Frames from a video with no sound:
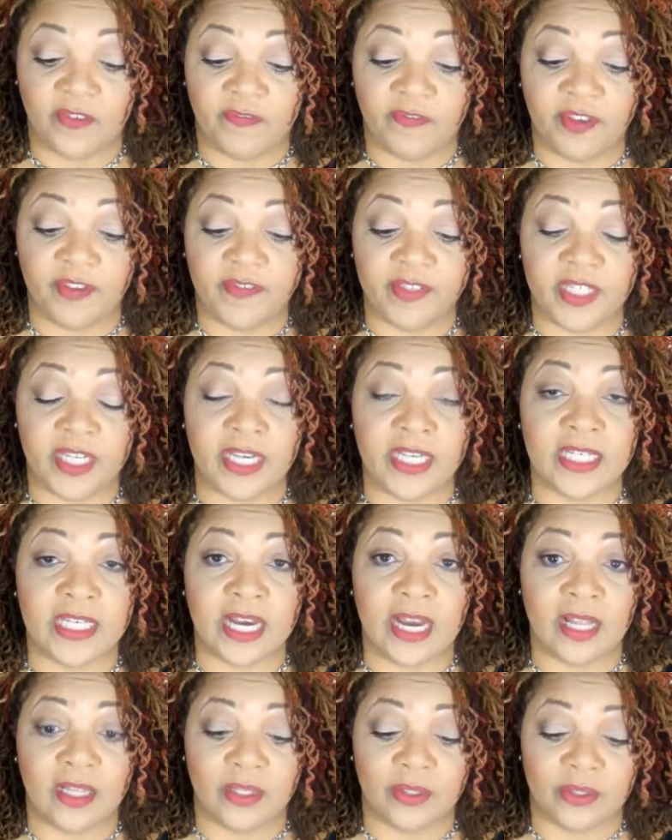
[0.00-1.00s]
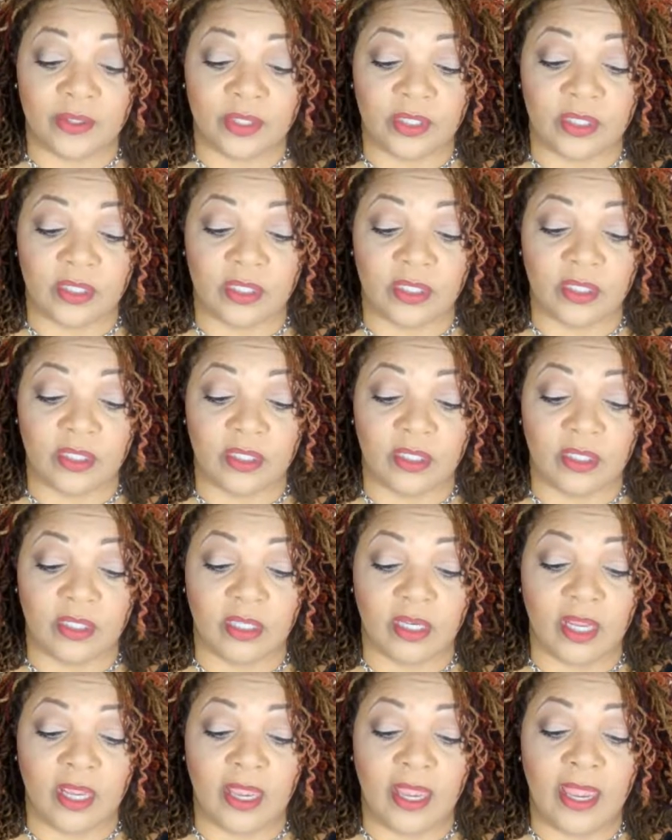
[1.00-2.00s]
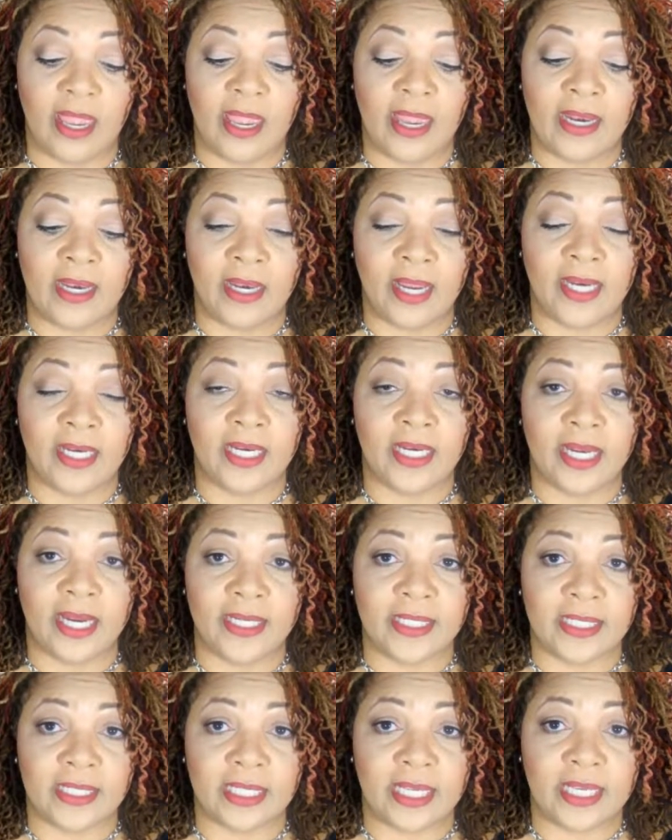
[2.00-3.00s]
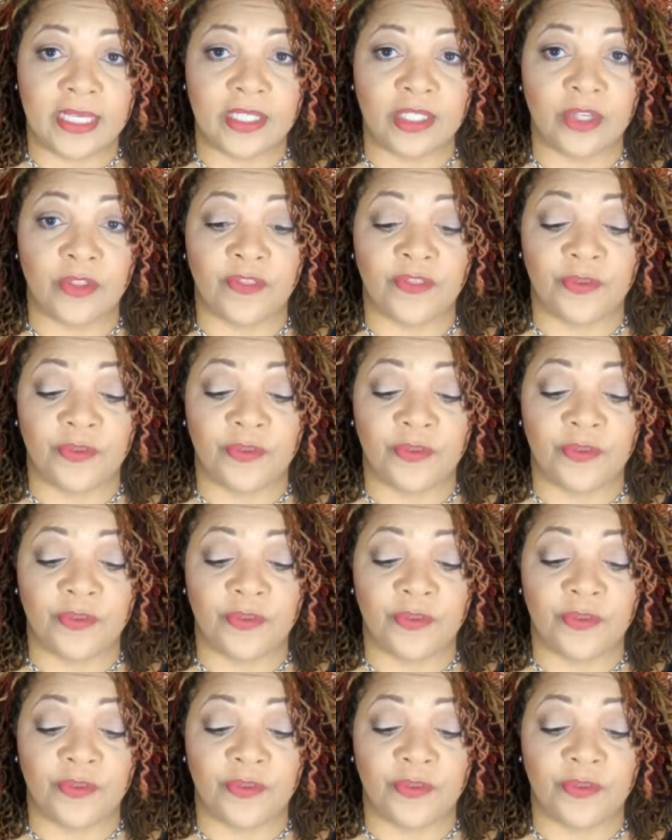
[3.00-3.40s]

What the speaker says: $15.99